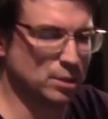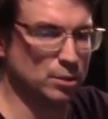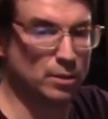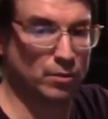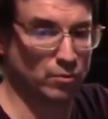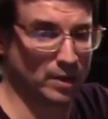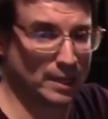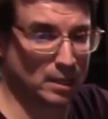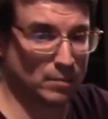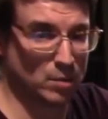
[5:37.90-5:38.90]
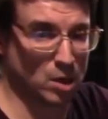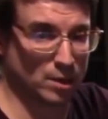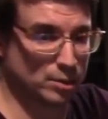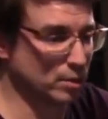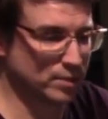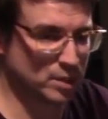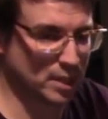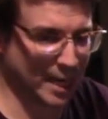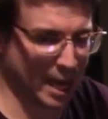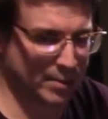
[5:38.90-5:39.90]
you can find them on services
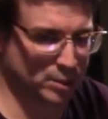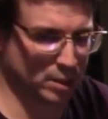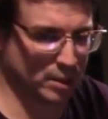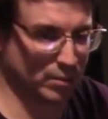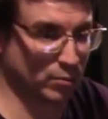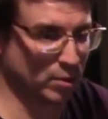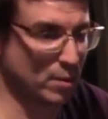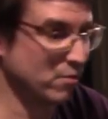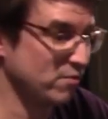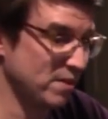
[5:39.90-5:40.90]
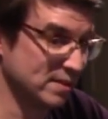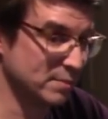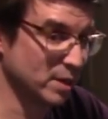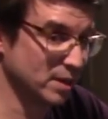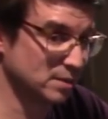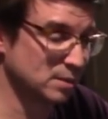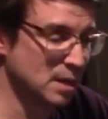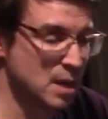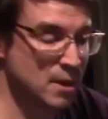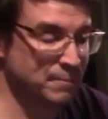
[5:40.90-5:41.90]
like Amazon for about $50.
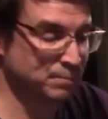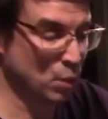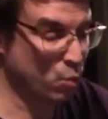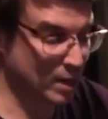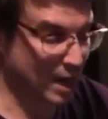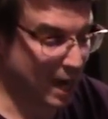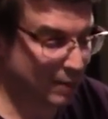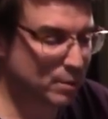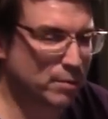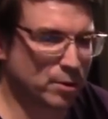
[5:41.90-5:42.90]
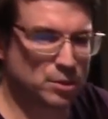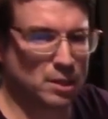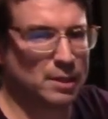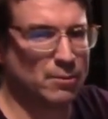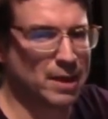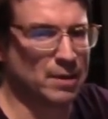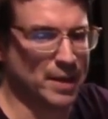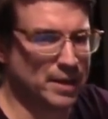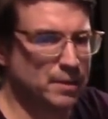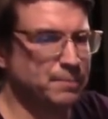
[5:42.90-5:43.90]
What I would personally
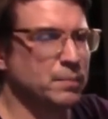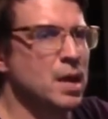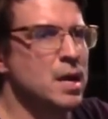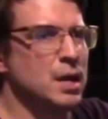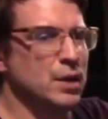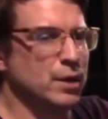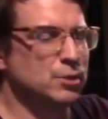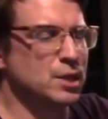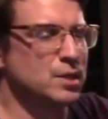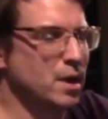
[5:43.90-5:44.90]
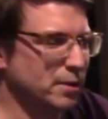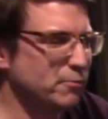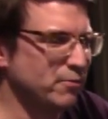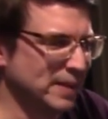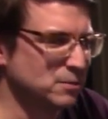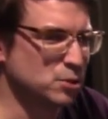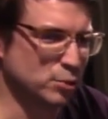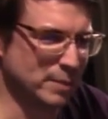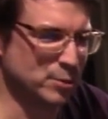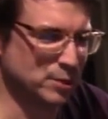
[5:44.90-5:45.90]
recommend, there's a ton of failed
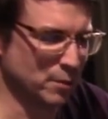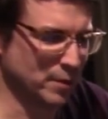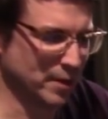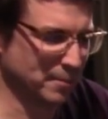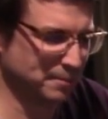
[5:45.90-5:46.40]
streamers out there.